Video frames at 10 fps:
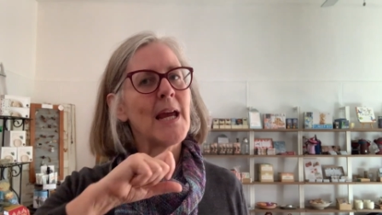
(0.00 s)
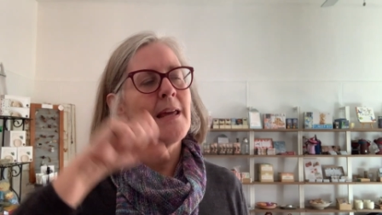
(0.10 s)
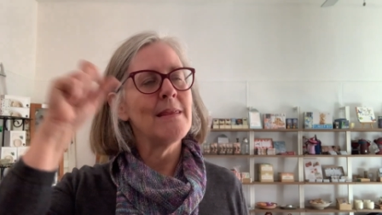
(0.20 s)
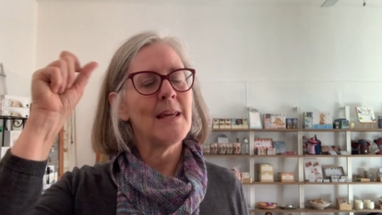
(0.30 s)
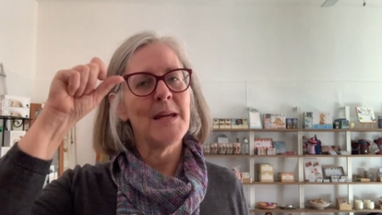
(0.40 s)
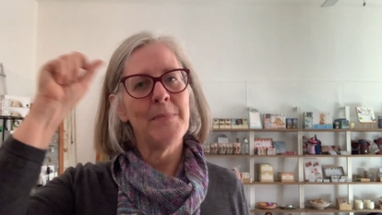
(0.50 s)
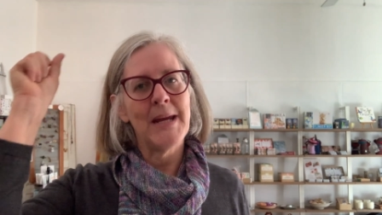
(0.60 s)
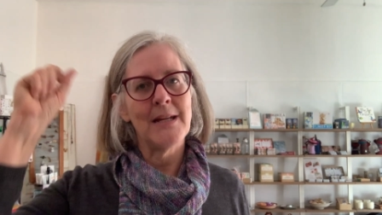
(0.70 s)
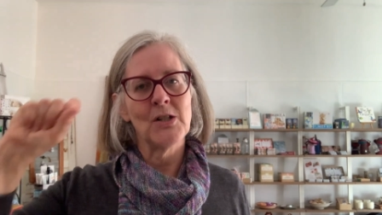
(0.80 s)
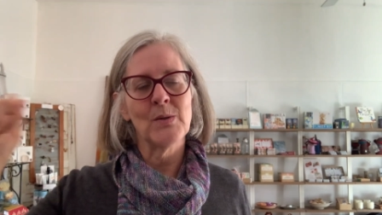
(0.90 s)
and they
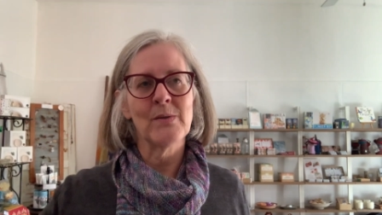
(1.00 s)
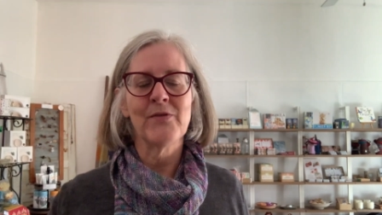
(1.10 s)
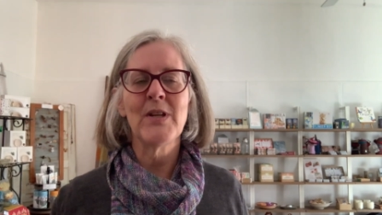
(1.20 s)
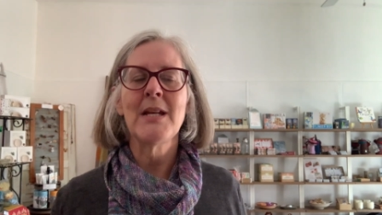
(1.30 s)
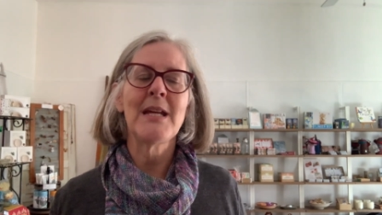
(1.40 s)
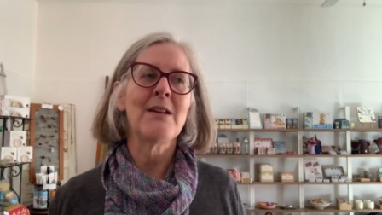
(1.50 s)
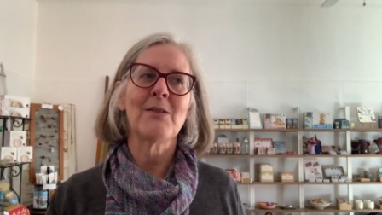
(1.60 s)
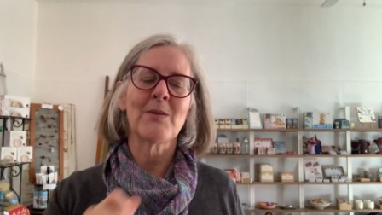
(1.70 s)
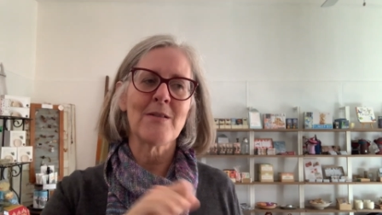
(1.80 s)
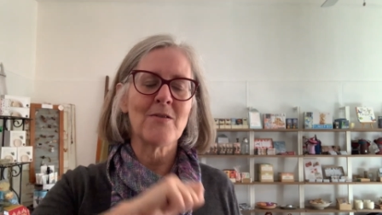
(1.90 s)
paint graffiti
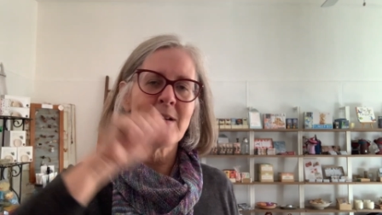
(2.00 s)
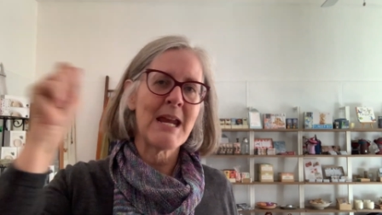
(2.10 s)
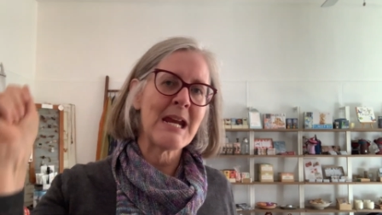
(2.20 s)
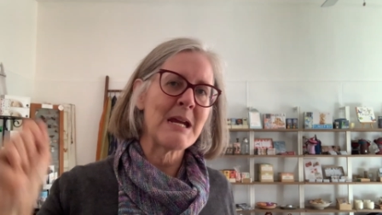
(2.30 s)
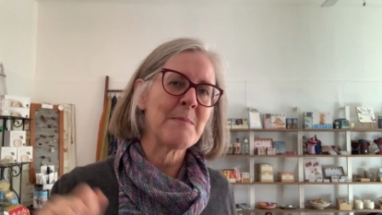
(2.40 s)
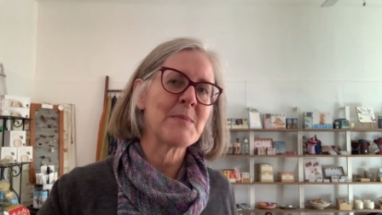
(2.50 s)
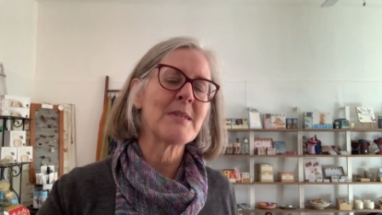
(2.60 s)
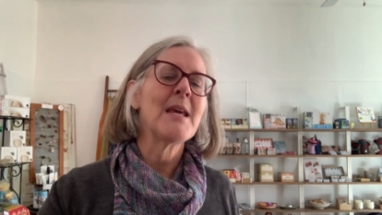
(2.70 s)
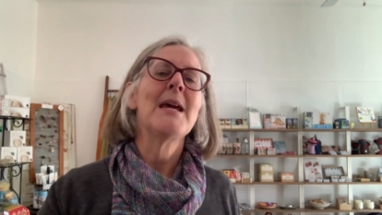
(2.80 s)
or their names